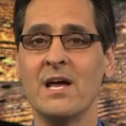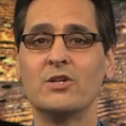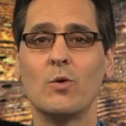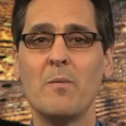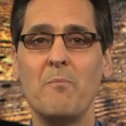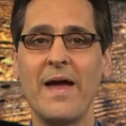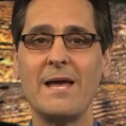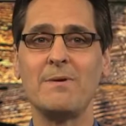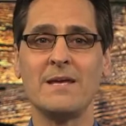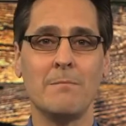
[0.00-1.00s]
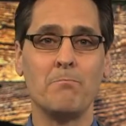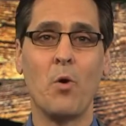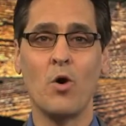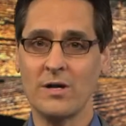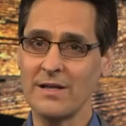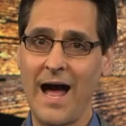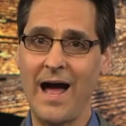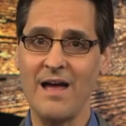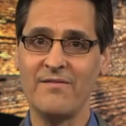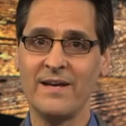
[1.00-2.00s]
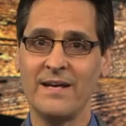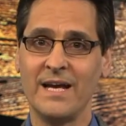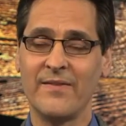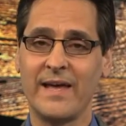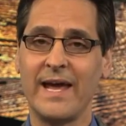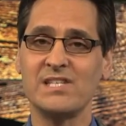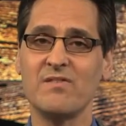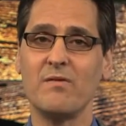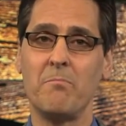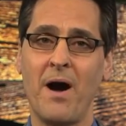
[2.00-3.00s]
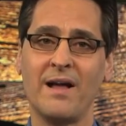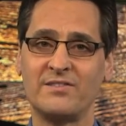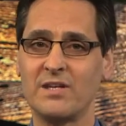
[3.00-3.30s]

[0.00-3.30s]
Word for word: to a baby born alive in the case of a botched